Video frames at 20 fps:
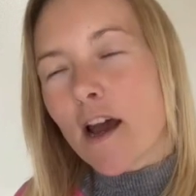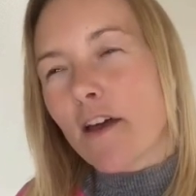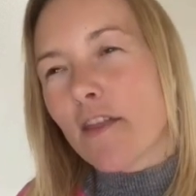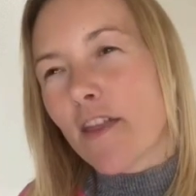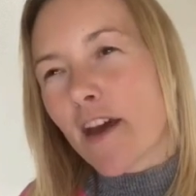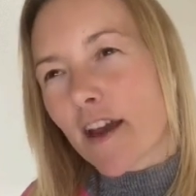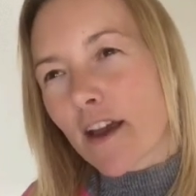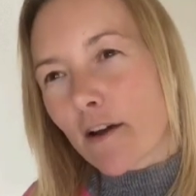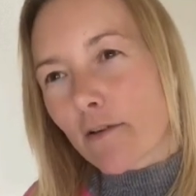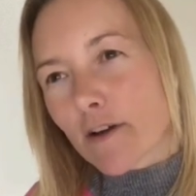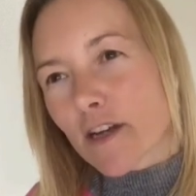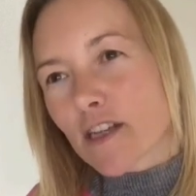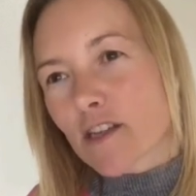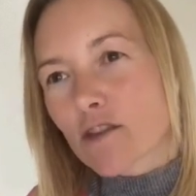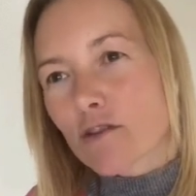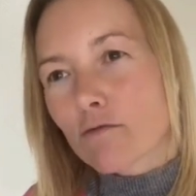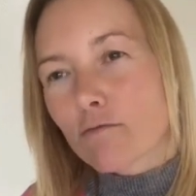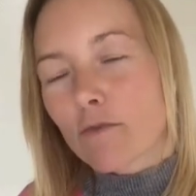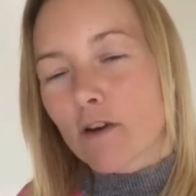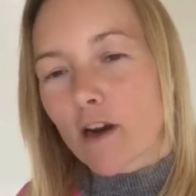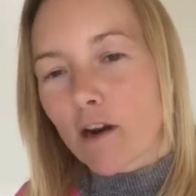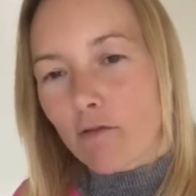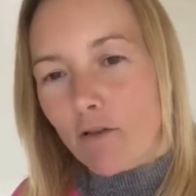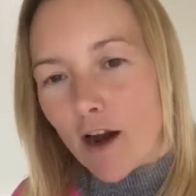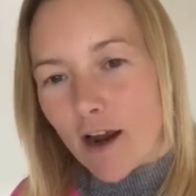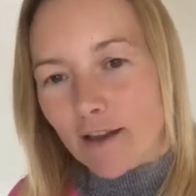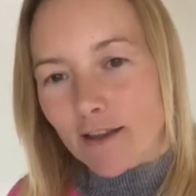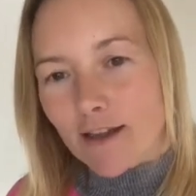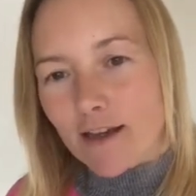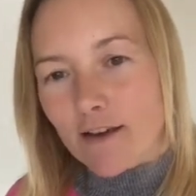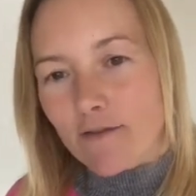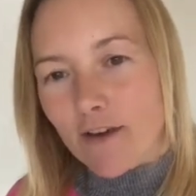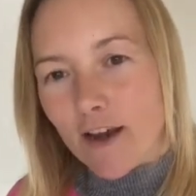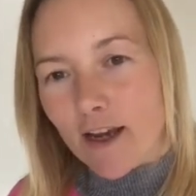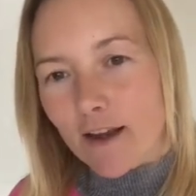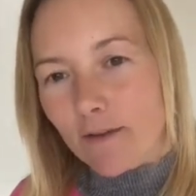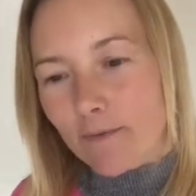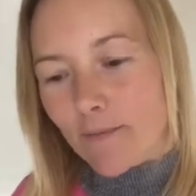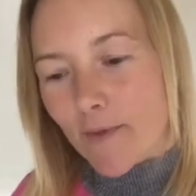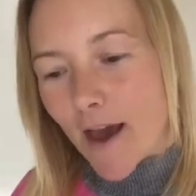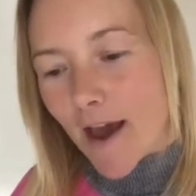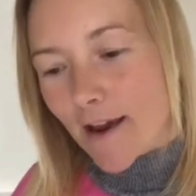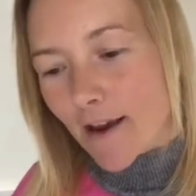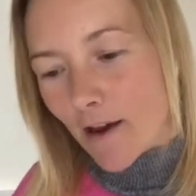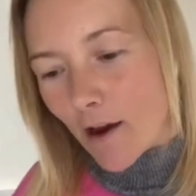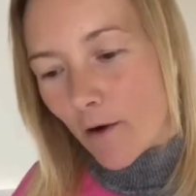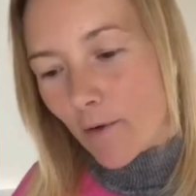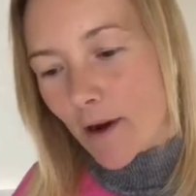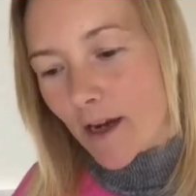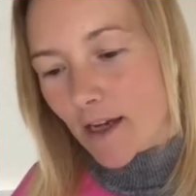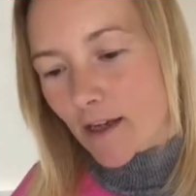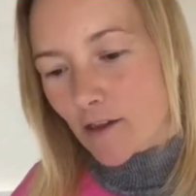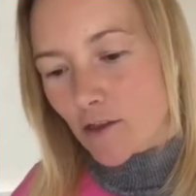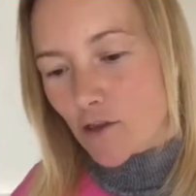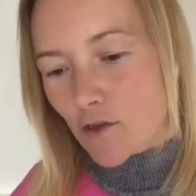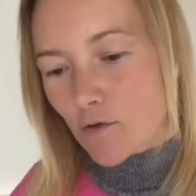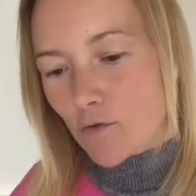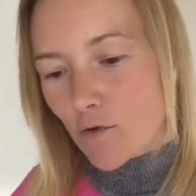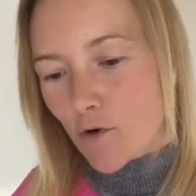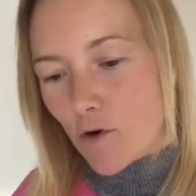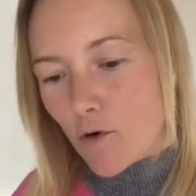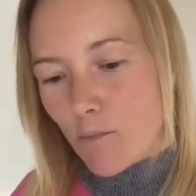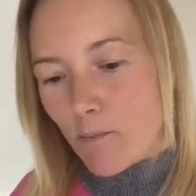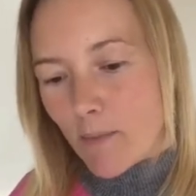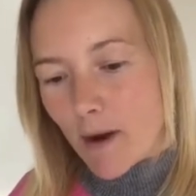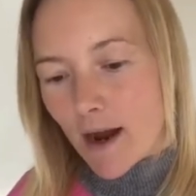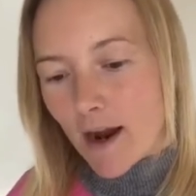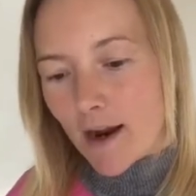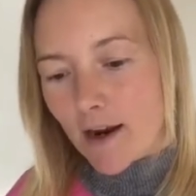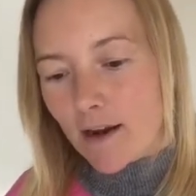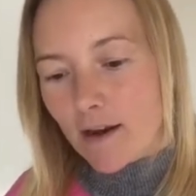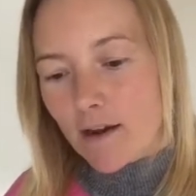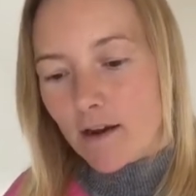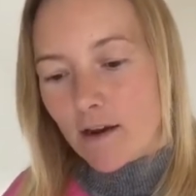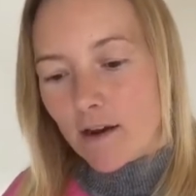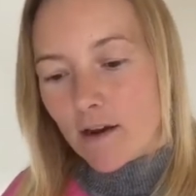They're going to regret leaving. They're going to come back.